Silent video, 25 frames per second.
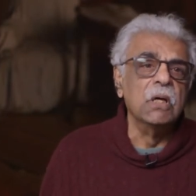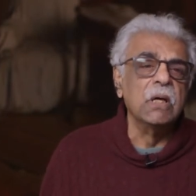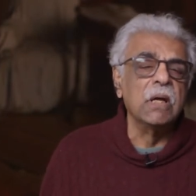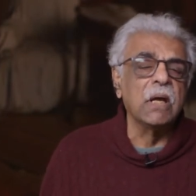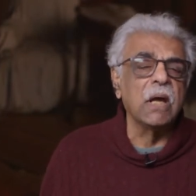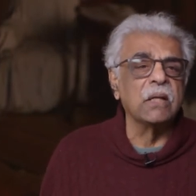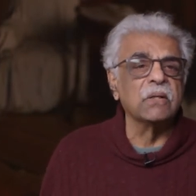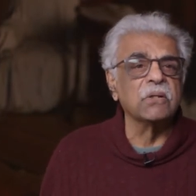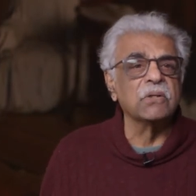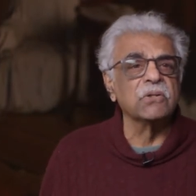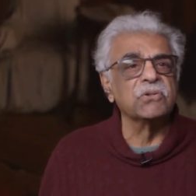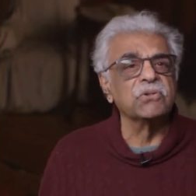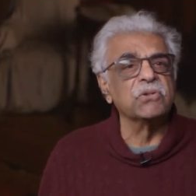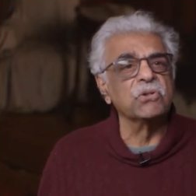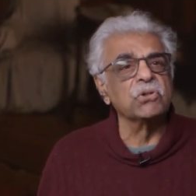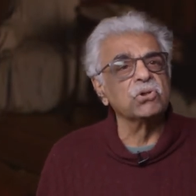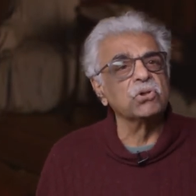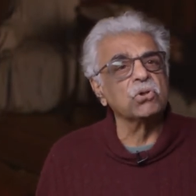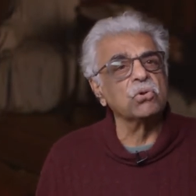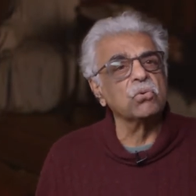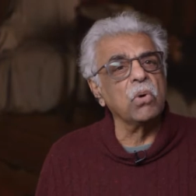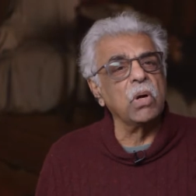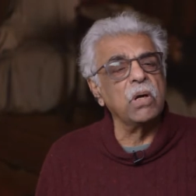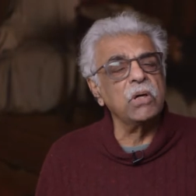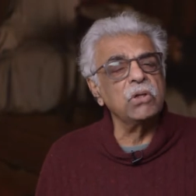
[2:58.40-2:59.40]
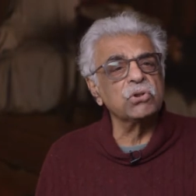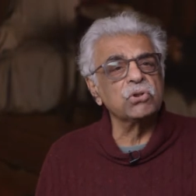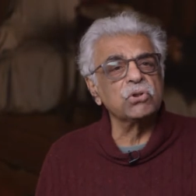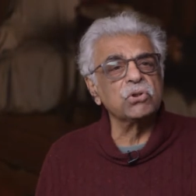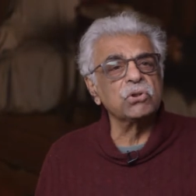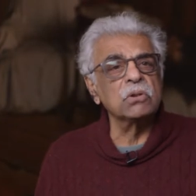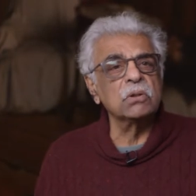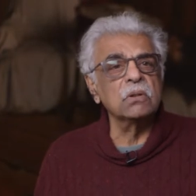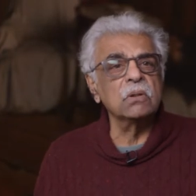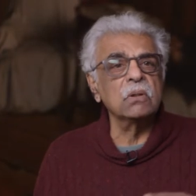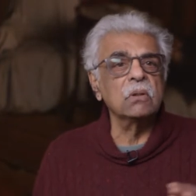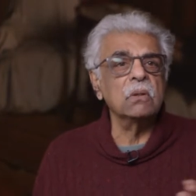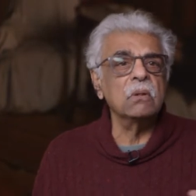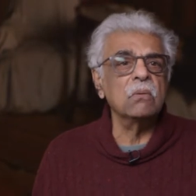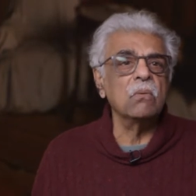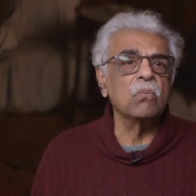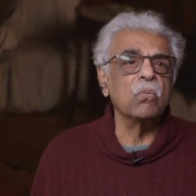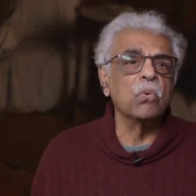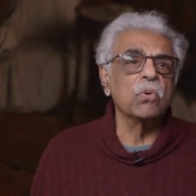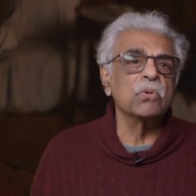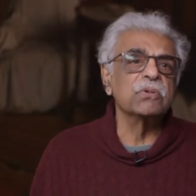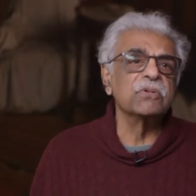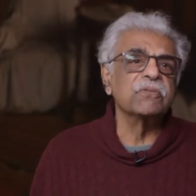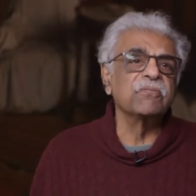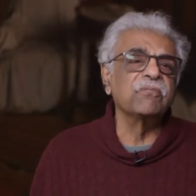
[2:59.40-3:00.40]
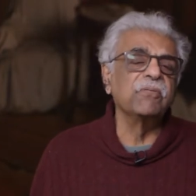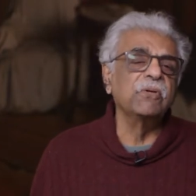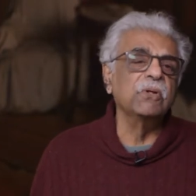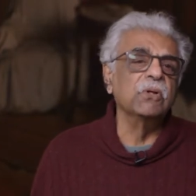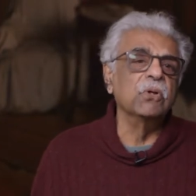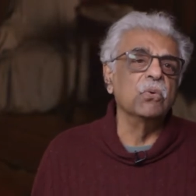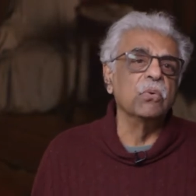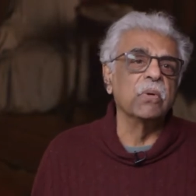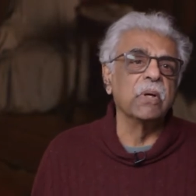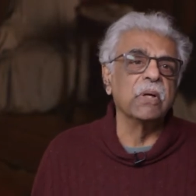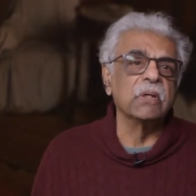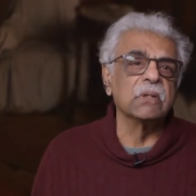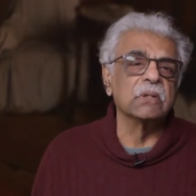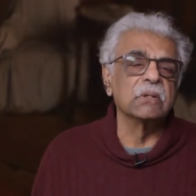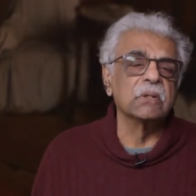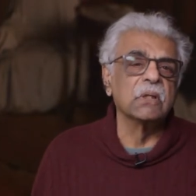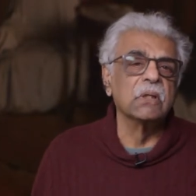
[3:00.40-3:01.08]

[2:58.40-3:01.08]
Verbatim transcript: And the situation was fluid.